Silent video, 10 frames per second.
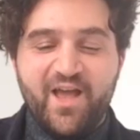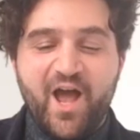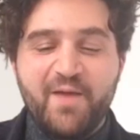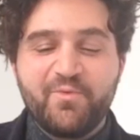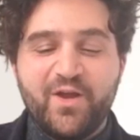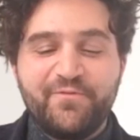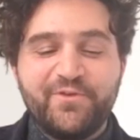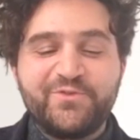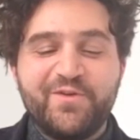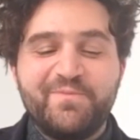I am
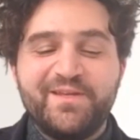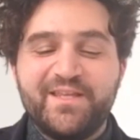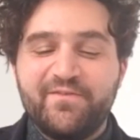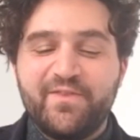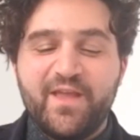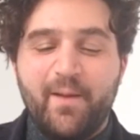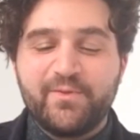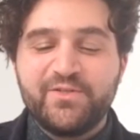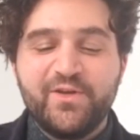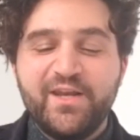grateful to have been given the
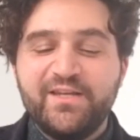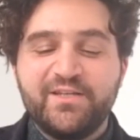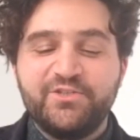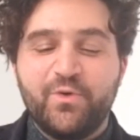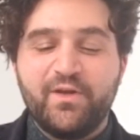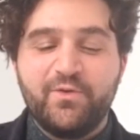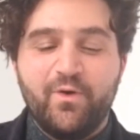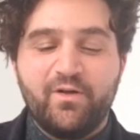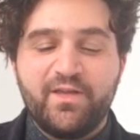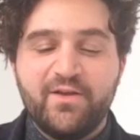opportunity to join you
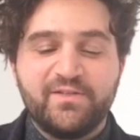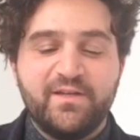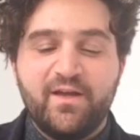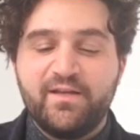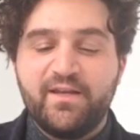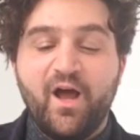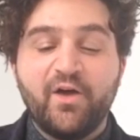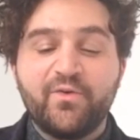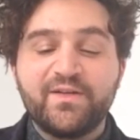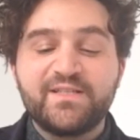all here tonight in
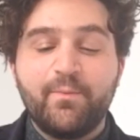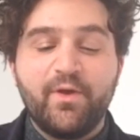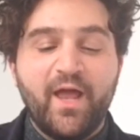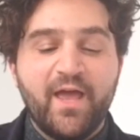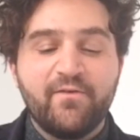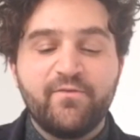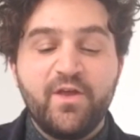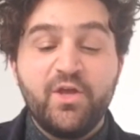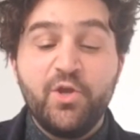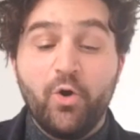honoring someone I
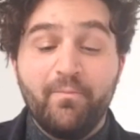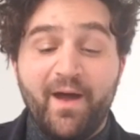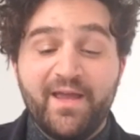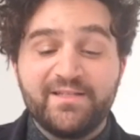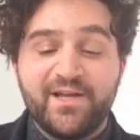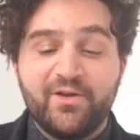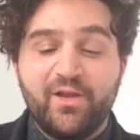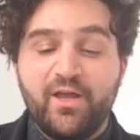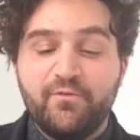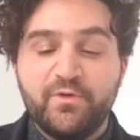have known my entire life,